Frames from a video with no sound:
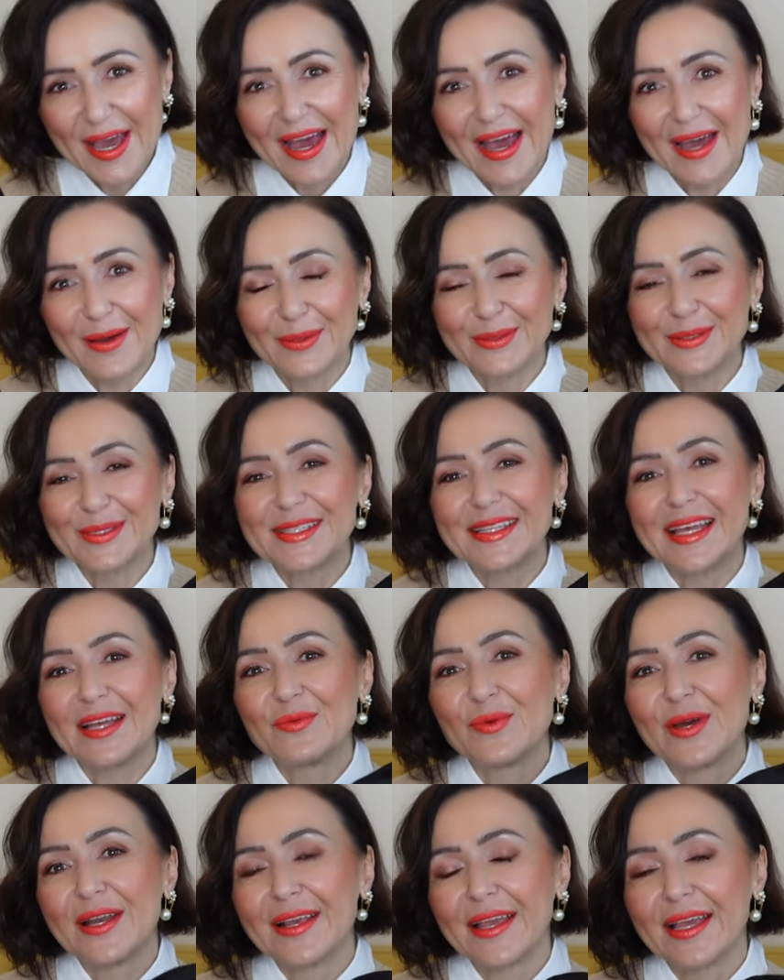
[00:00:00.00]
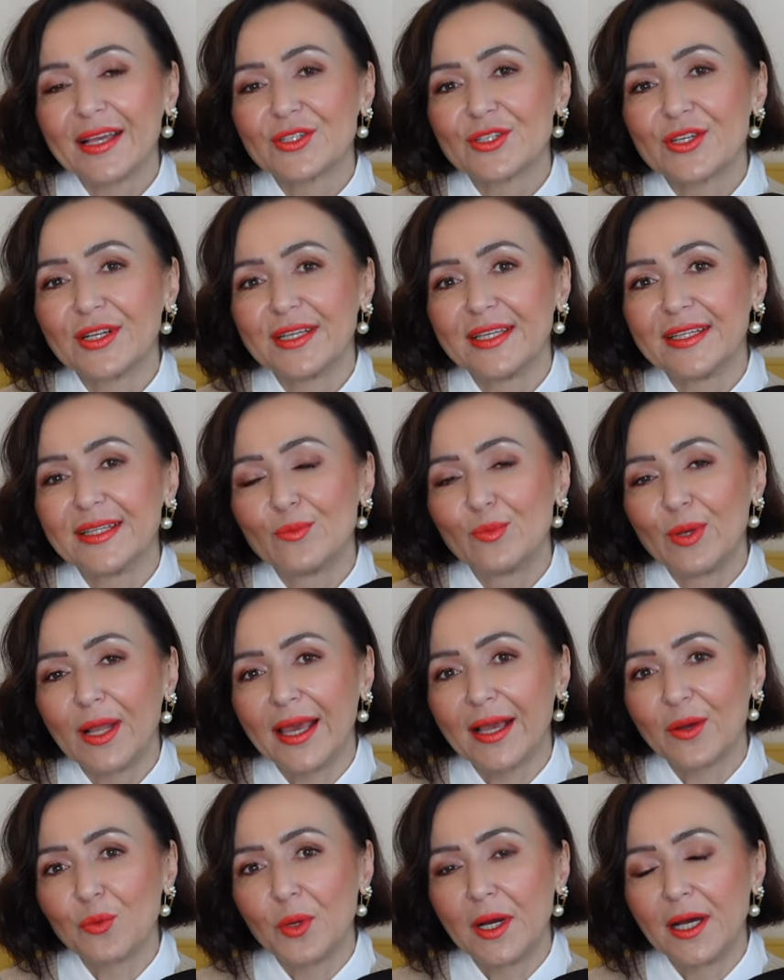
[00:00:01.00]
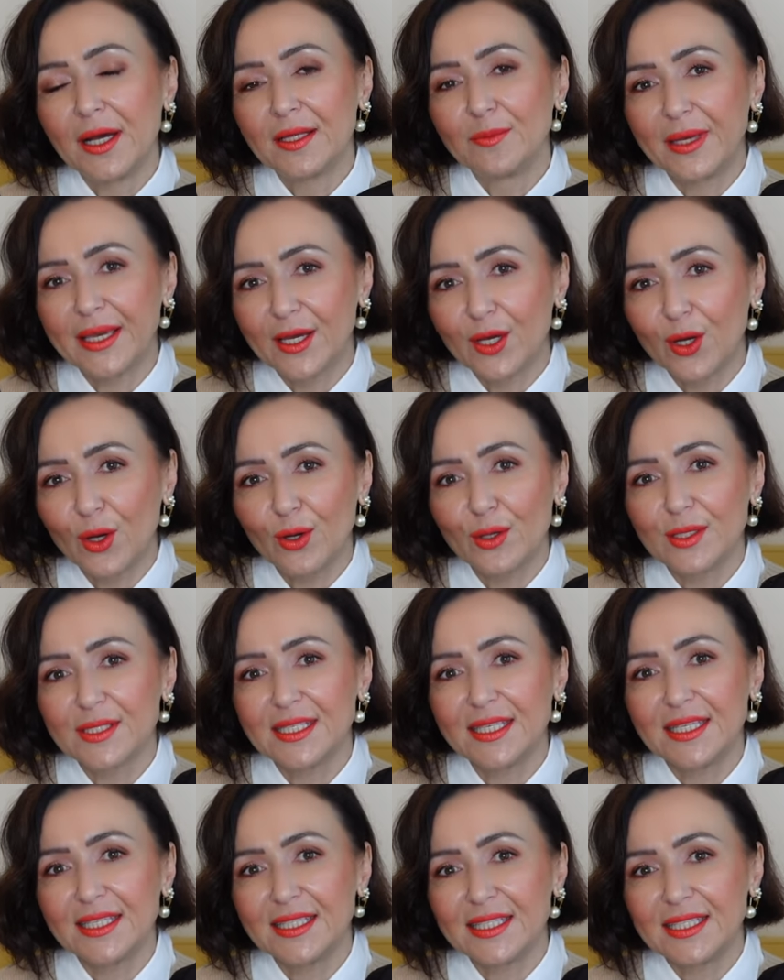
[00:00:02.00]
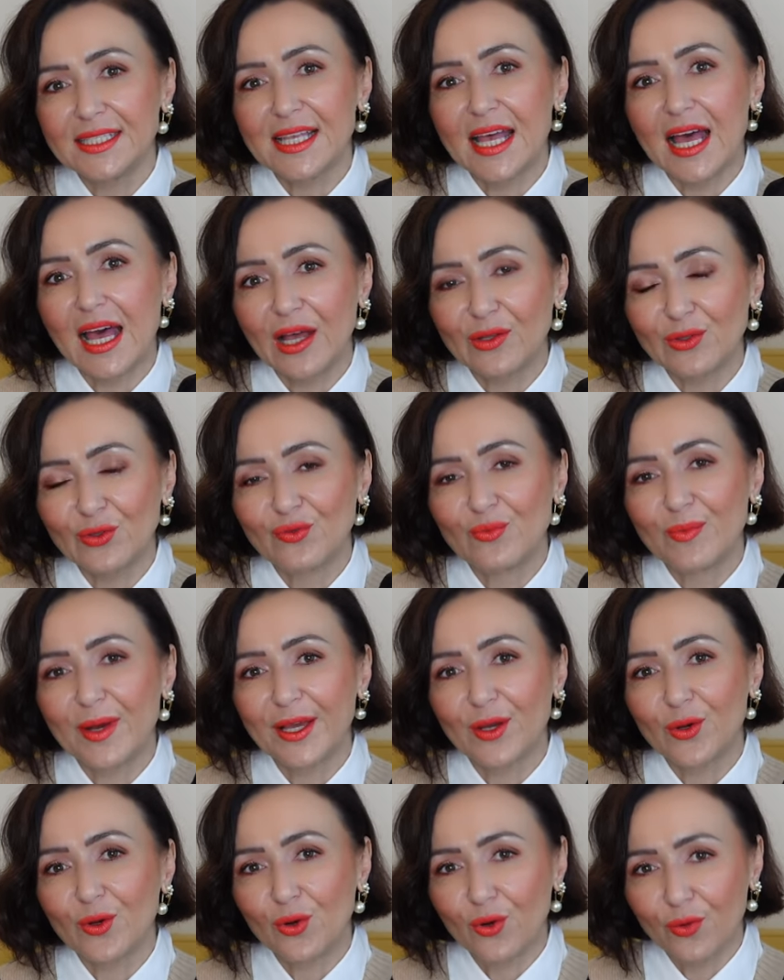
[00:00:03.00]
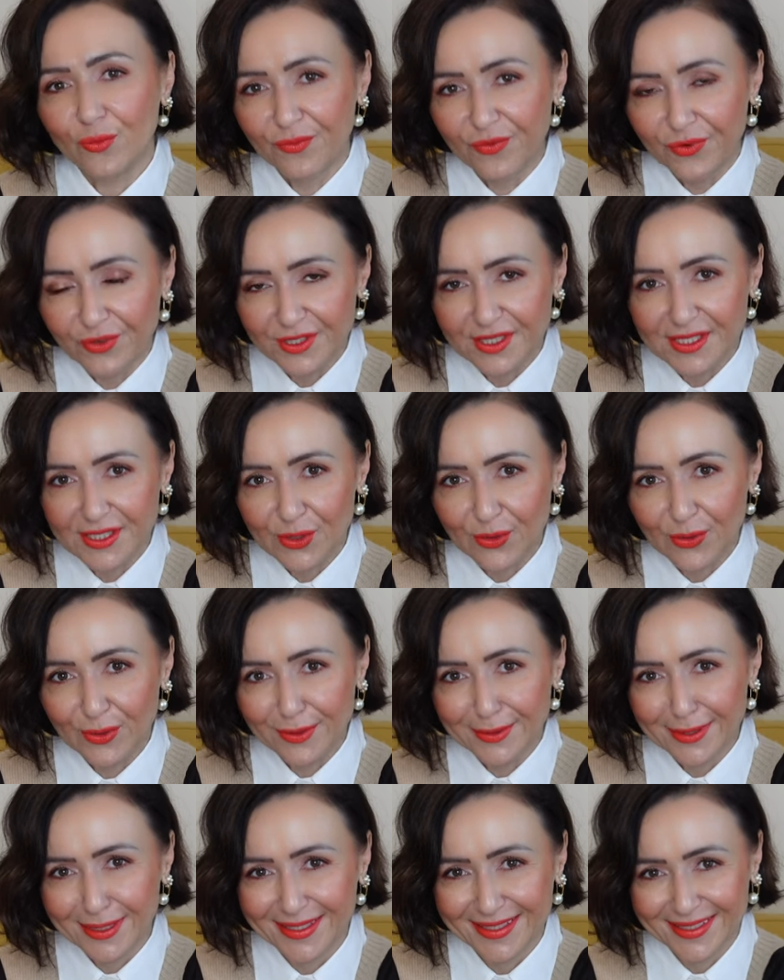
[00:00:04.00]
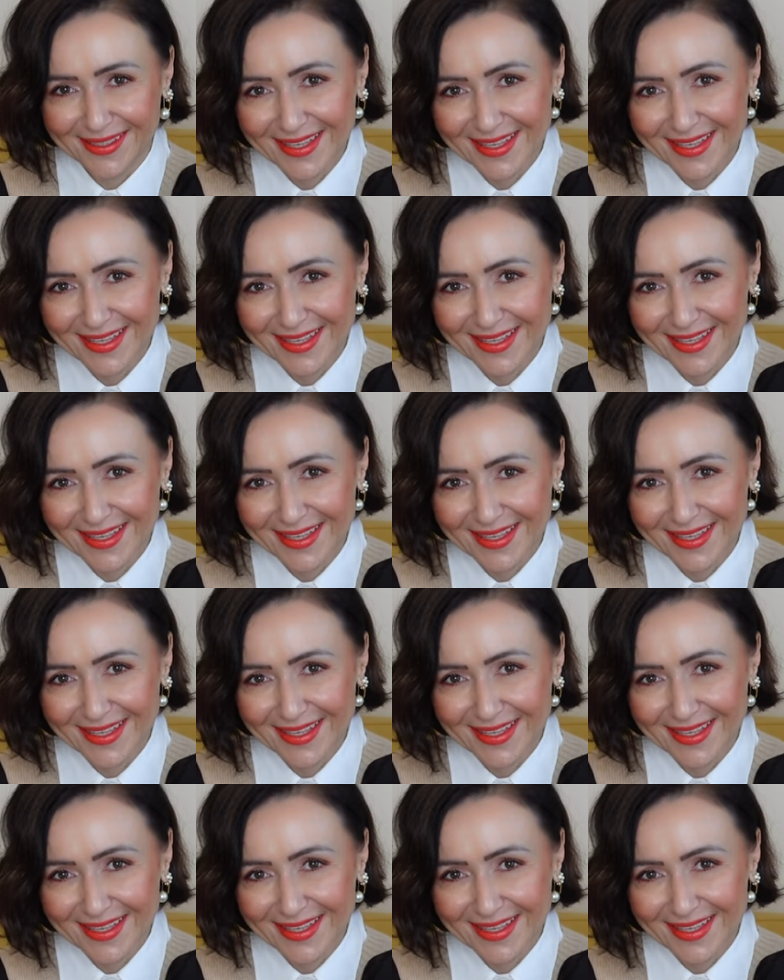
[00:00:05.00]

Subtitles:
I want to start wearing actually the black one because it is out of my comfort zone.